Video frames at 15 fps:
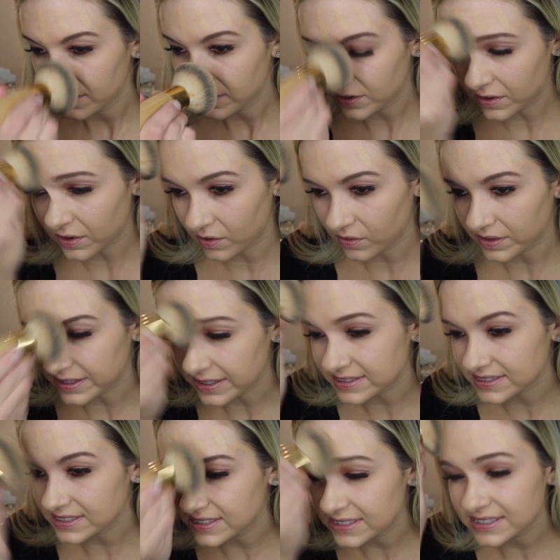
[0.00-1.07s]
you know, like
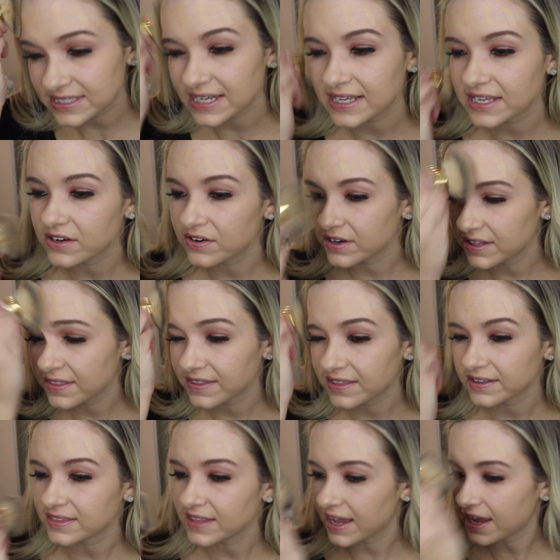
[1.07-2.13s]
sticky or anything
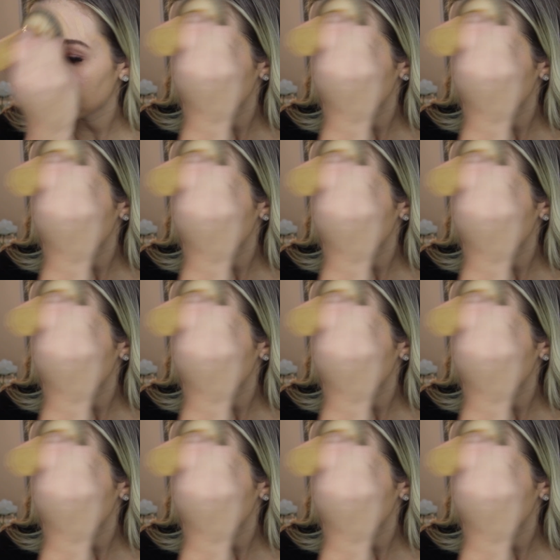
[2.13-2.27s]
like that.